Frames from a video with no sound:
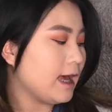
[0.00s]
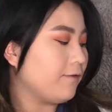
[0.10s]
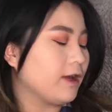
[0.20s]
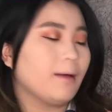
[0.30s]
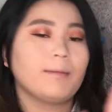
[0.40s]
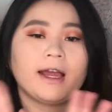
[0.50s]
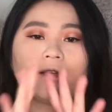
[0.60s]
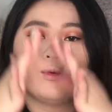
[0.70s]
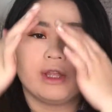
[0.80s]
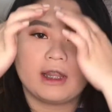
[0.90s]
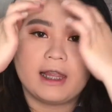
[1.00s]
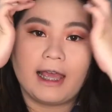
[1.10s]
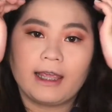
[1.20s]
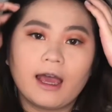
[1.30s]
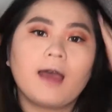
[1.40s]
I've come back with
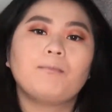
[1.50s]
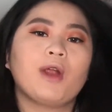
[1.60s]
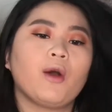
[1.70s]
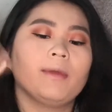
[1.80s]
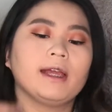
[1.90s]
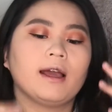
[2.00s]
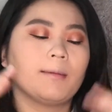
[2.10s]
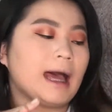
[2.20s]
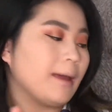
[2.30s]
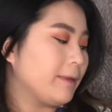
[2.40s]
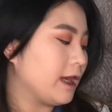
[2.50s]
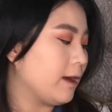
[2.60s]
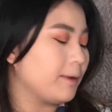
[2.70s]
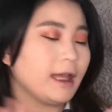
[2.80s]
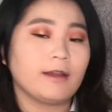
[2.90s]
like brow makeup, eye
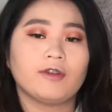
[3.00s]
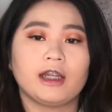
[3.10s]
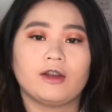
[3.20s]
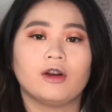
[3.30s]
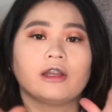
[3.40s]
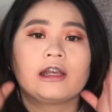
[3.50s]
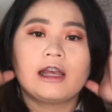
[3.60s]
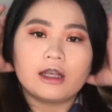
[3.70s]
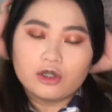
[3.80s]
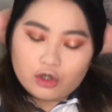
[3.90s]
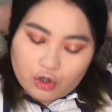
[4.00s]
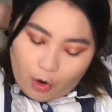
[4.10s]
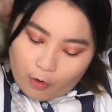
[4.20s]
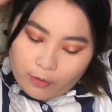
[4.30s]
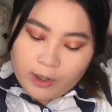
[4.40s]
makeup, and everything on.
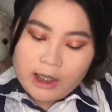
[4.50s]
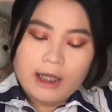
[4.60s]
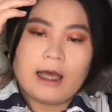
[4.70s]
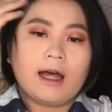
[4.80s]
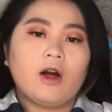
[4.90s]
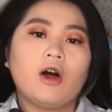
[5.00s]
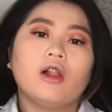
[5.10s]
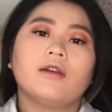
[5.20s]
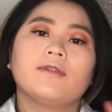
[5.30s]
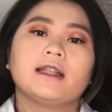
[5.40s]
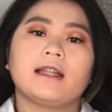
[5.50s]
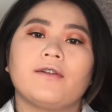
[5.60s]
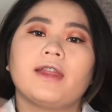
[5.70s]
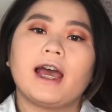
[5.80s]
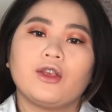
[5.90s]
So all of the
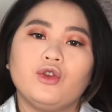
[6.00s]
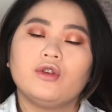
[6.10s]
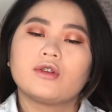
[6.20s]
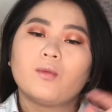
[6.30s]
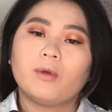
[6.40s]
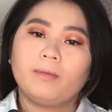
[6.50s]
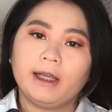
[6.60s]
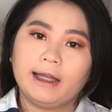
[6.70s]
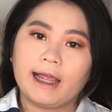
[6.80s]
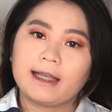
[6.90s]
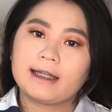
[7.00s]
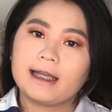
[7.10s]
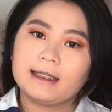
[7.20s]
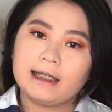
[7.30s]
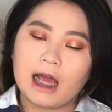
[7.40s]
stuff that I used would be linked
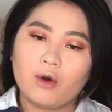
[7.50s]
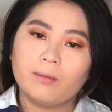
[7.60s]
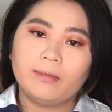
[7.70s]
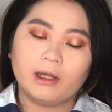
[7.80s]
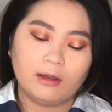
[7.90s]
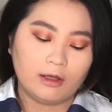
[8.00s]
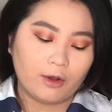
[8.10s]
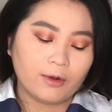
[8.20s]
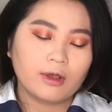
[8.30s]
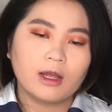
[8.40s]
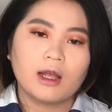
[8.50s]
down below.